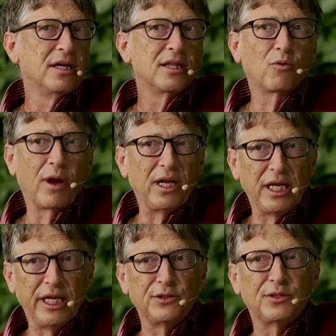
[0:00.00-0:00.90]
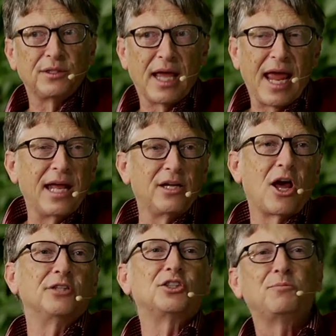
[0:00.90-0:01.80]
the great needs and
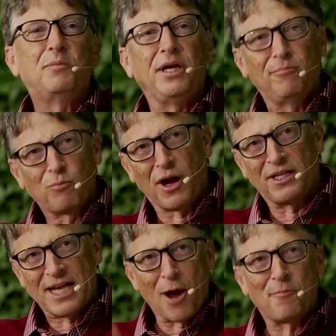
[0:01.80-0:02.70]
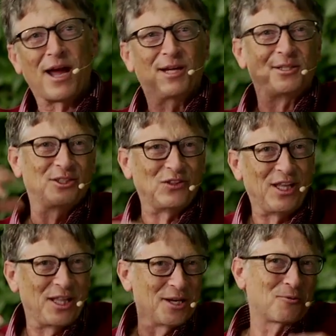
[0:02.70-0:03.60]
not just be brought down by it, to
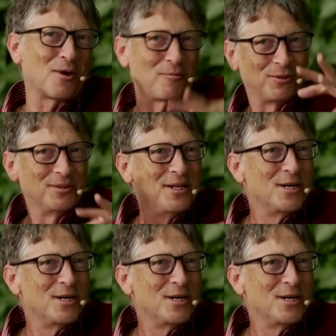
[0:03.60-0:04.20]
see the incredible